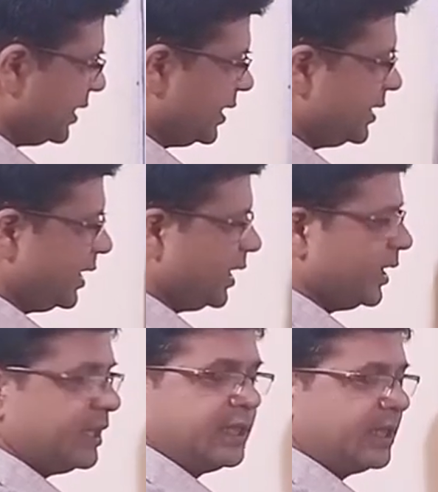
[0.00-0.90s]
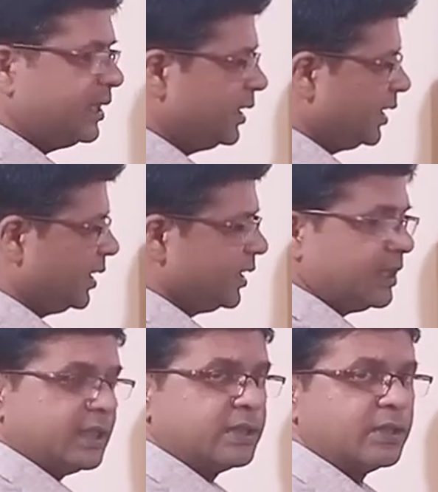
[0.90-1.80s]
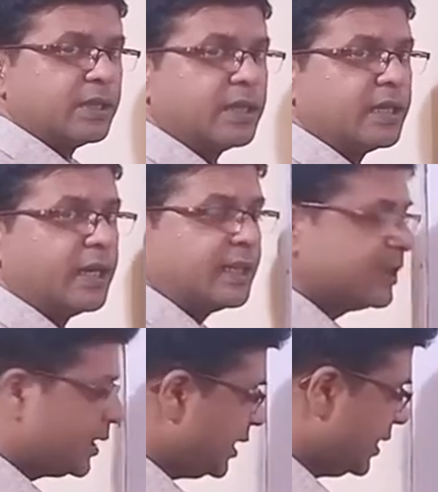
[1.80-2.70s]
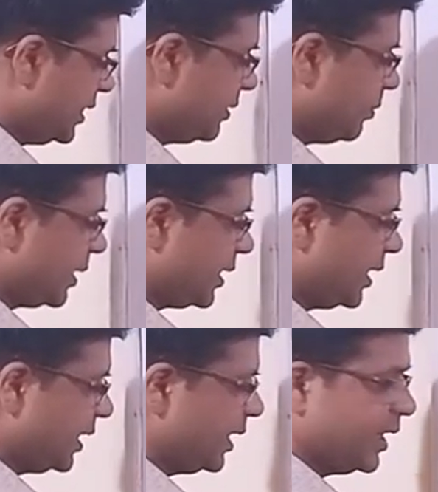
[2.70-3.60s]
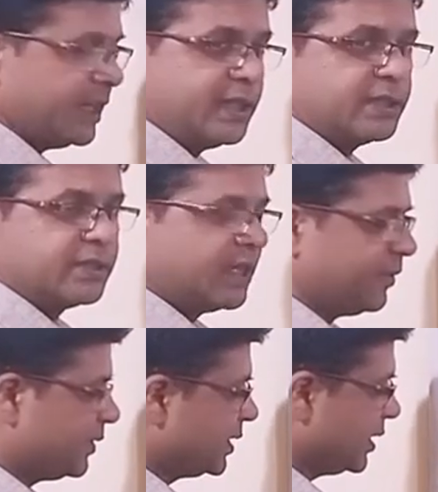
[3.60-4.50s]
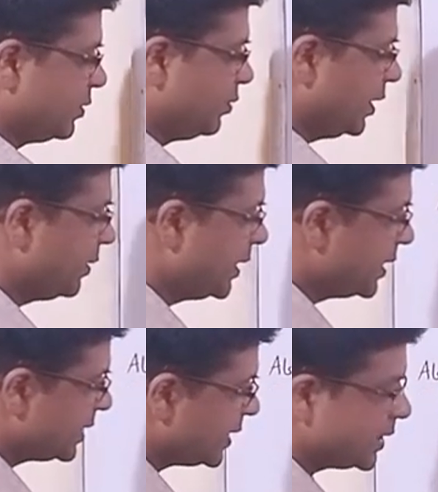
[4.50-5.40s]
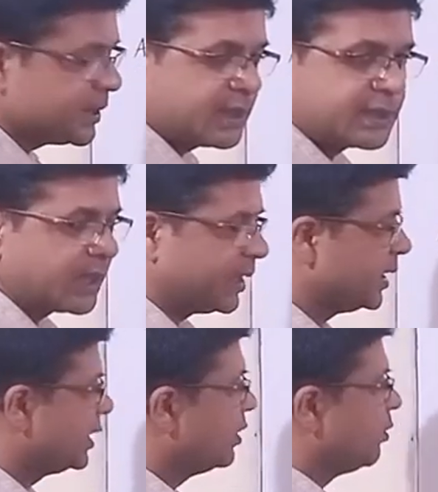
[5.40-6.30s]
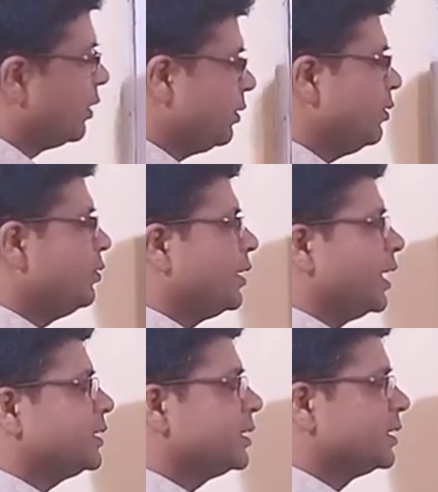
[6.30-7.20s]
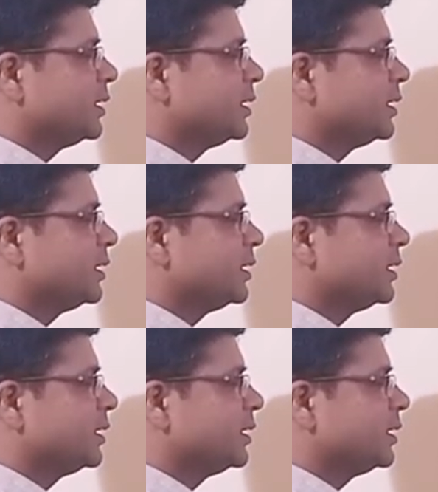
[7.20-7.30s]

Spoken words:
This AD is on the right hand side, this part here AD is on the left hand side. So we have changed the side. What will do next?